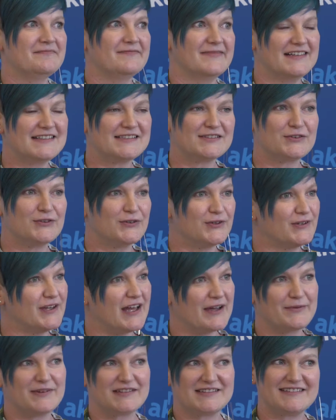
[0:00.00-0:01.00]
that's cool.
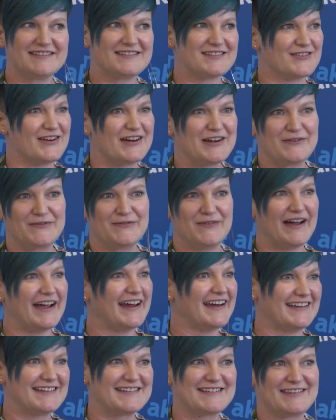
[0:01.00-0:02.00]
I wasn't trying to
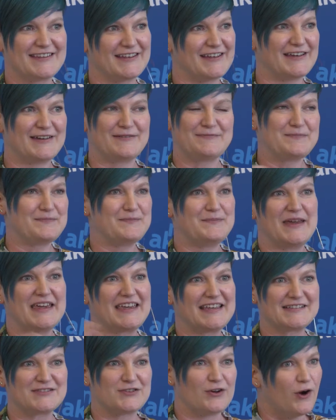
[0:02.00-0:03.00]
find the
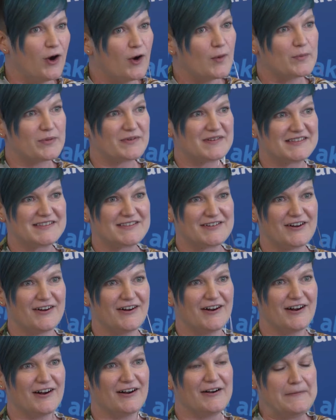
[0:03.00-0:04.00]
biggest opera
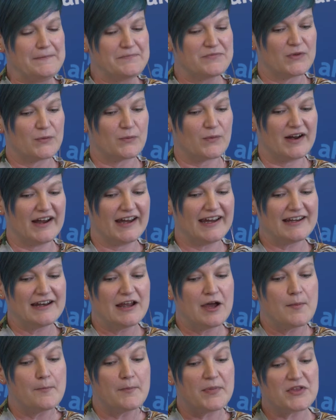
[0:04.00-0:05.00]
star, right?
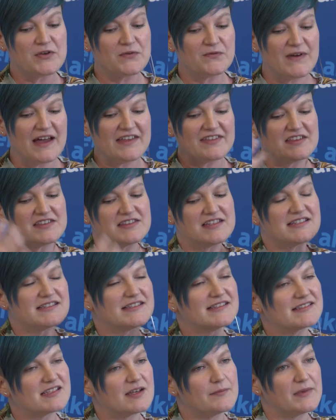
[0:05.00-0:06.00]
But the fact that
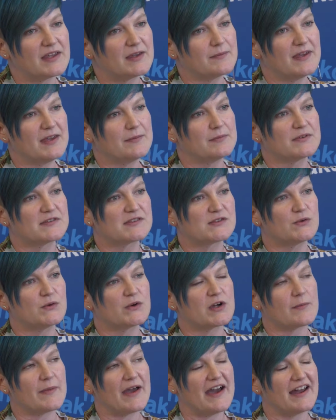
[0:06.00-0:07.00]
this is something people
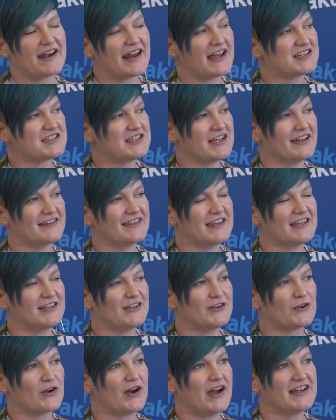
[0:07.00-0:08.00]
talk about, and actually I think
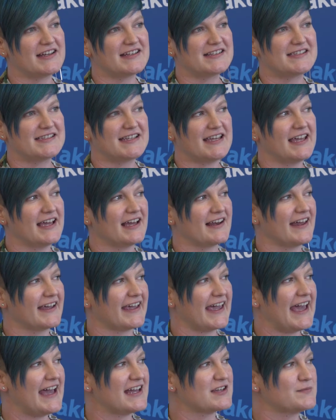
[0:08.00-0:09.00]
you kind of see it,
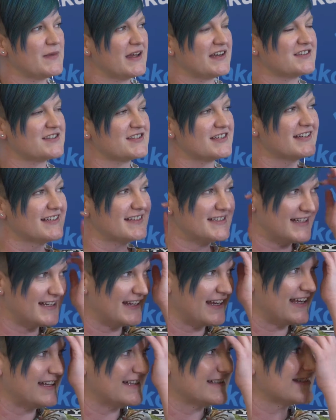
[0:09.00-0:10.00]
like Ed mentioned
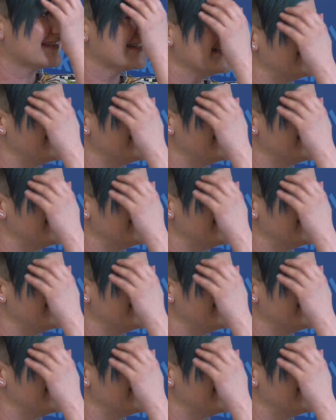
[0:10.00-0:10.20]
in his